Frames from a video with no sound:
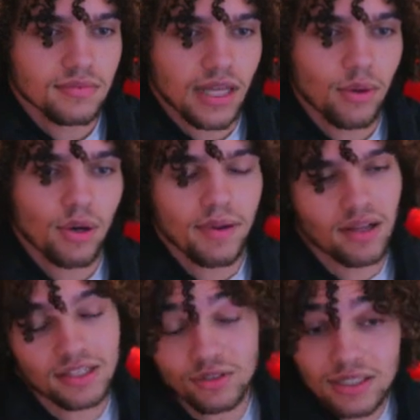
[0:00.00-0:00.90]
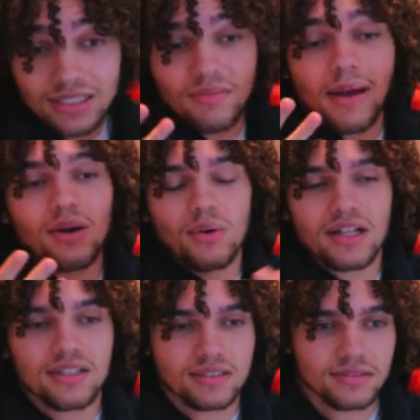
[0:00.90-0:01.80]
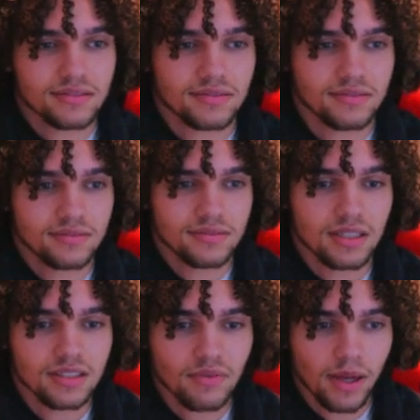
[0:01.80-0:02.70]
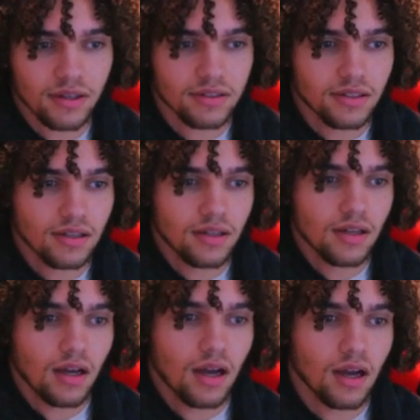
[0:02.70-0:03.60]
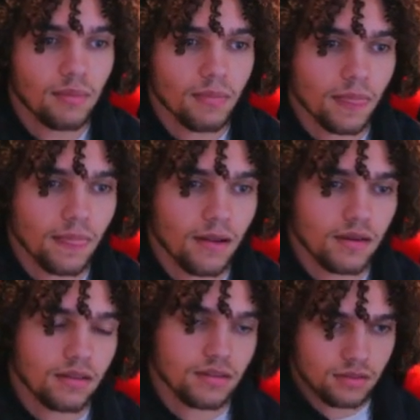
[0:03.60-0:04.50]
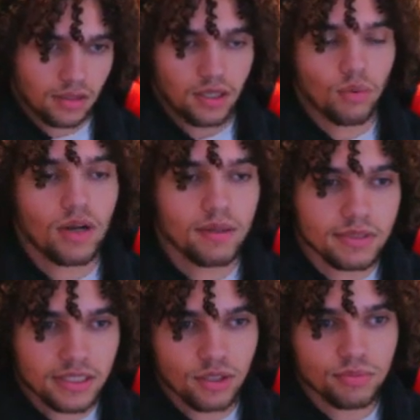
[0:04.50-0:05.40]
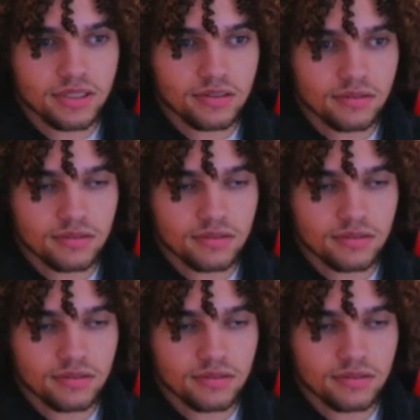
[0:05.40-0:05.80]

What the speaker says: And we're paralyzed. So it doesn't even matter what I clicked. Doesn't even matter. I don't want him to kill me.